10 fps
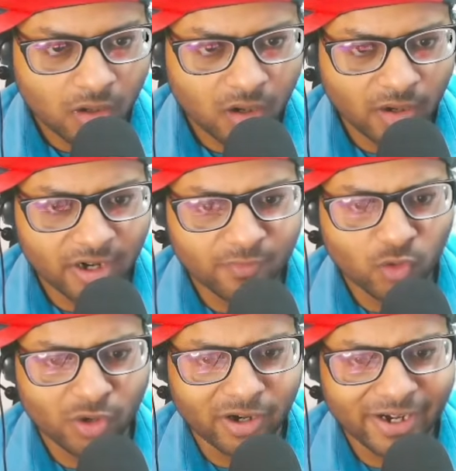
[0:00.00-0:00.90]

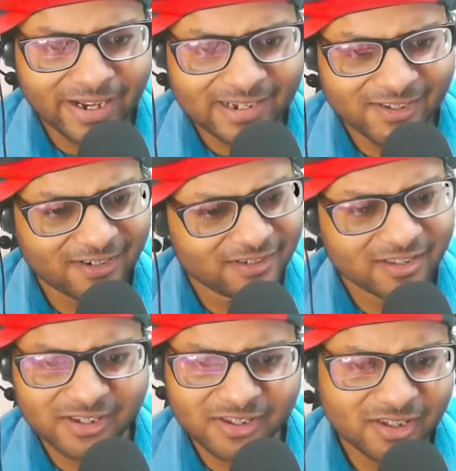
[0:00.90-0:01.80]
Colorful greetings.
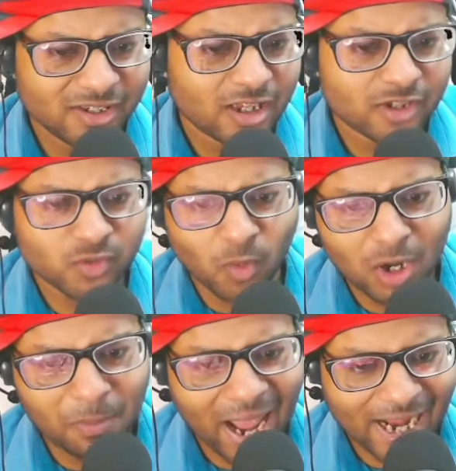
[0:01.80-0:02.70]
This is a
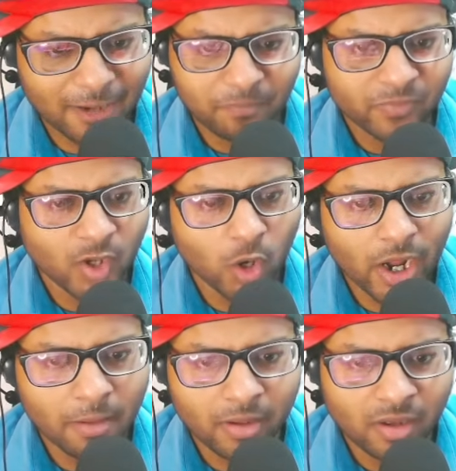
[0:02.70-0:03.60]
small pack.
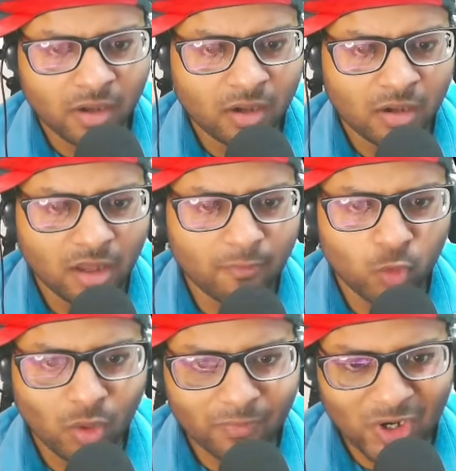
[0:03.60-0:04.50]
Okay, if
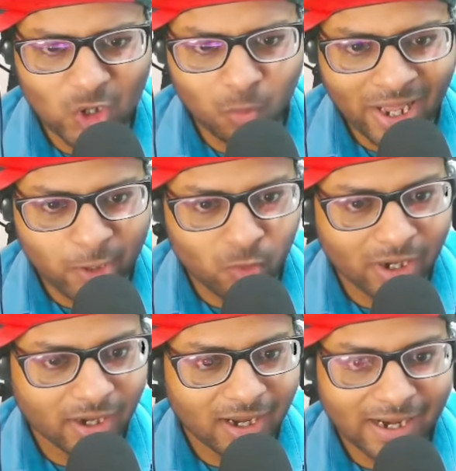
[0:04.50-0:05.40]
you are free to play, you
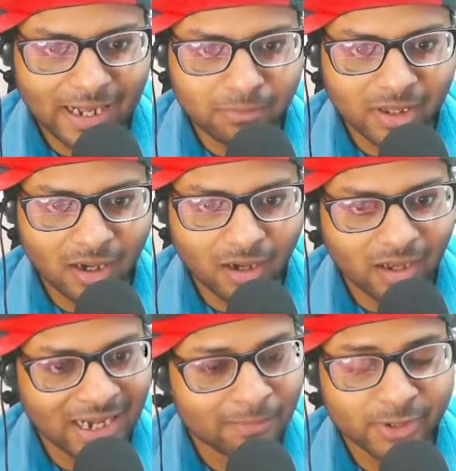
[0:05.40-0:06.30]
can claim the
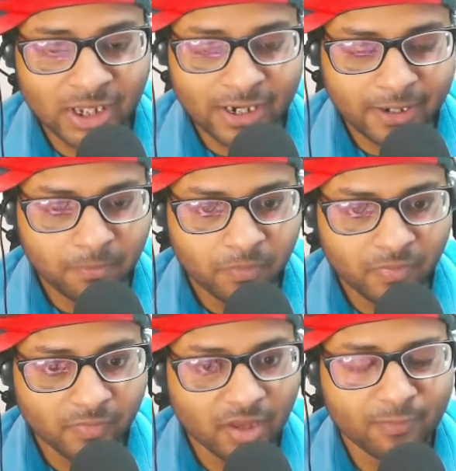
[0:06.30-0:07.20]
left side.
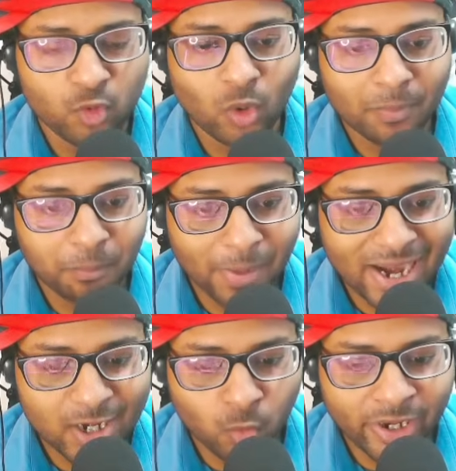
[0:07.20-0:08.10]
If you are
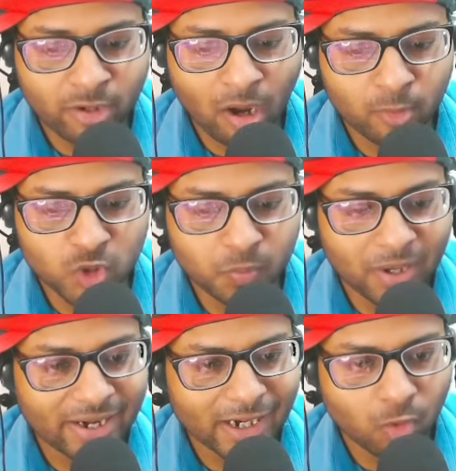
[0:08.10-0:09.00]
pay to win, you have to
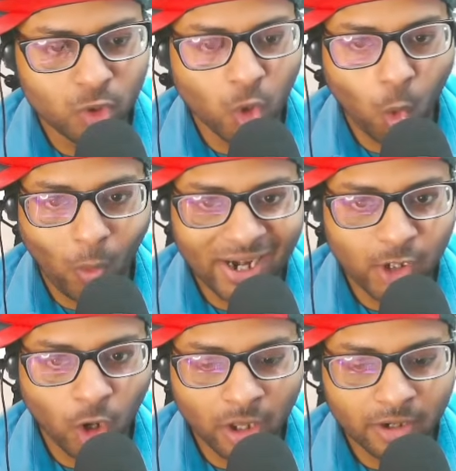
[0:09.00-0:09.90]
spend around
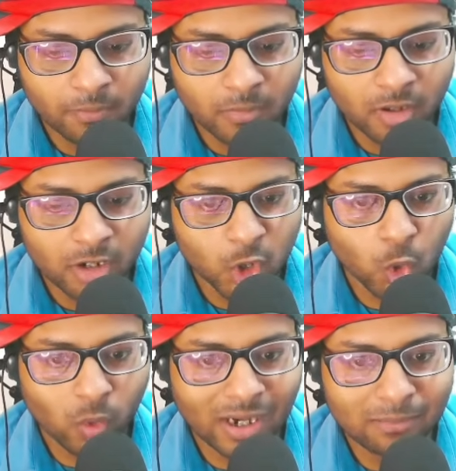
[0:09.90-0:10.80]
$1
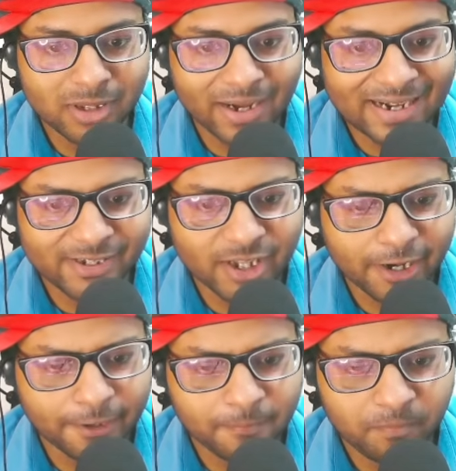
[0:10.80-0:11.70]
to claim the right
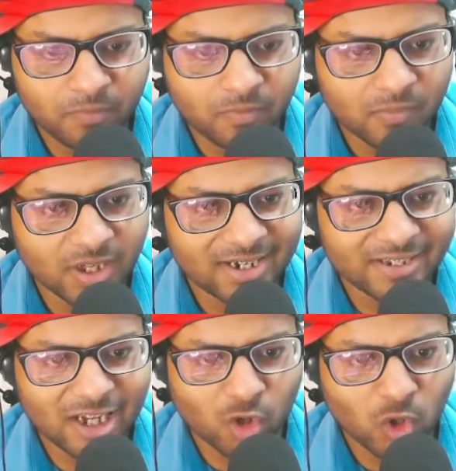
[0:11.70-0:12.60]
side. It
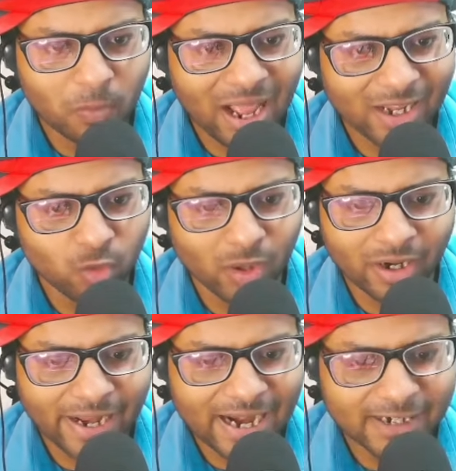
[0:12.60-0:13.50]
is a good pack, you
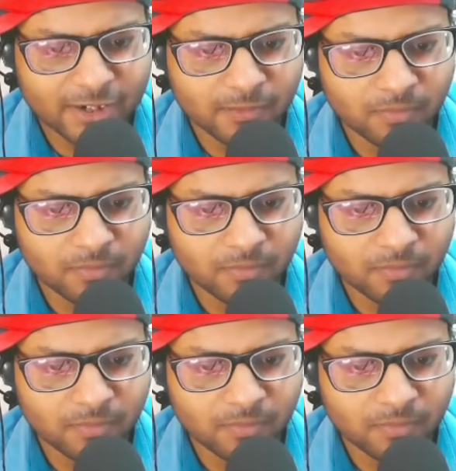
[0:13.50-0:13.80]
can get it.